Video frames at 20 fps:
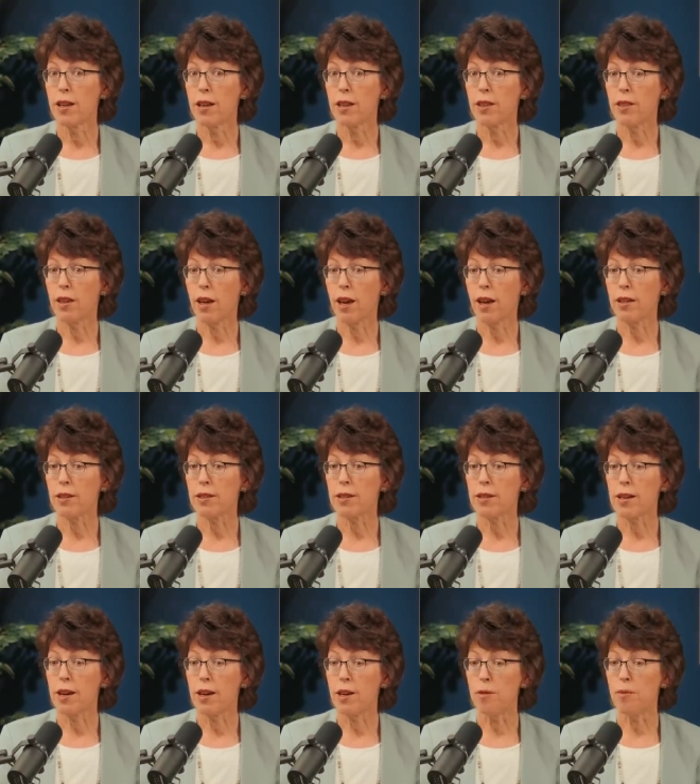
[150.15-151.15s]
that
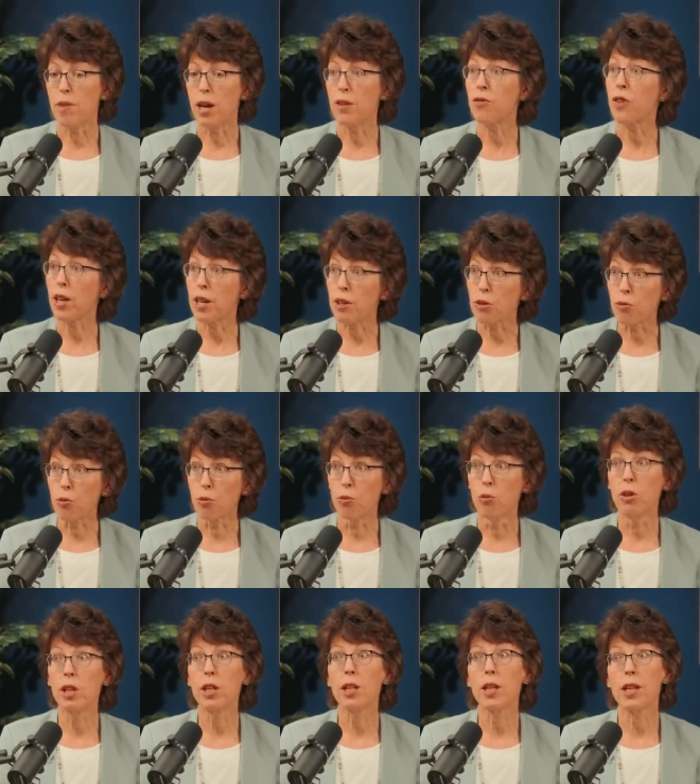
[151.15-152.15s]
um, my faith
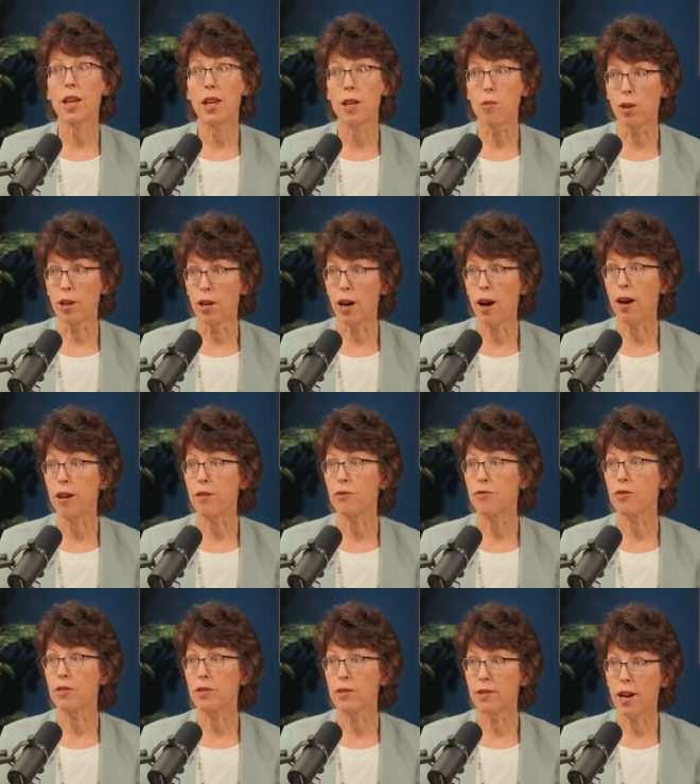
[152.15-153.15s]
really came
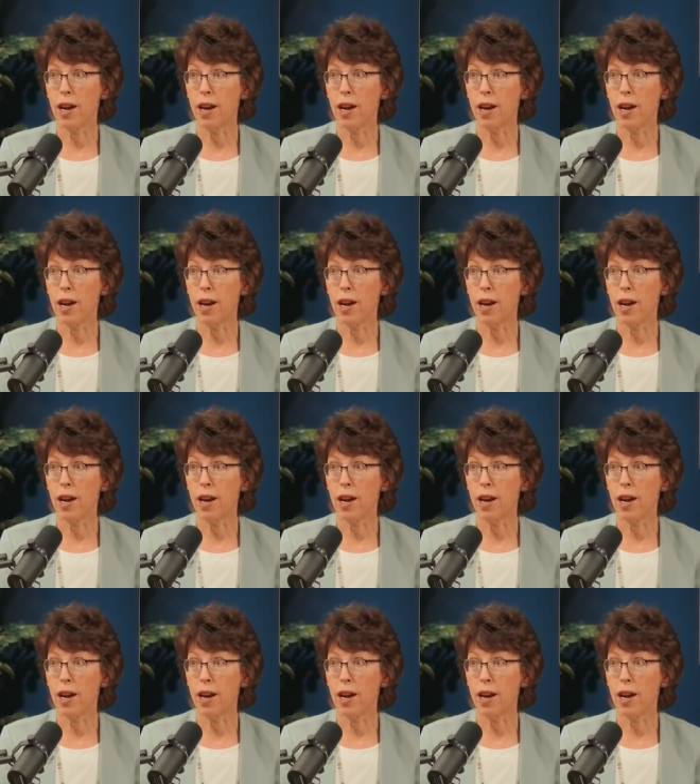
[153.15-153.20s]
alive.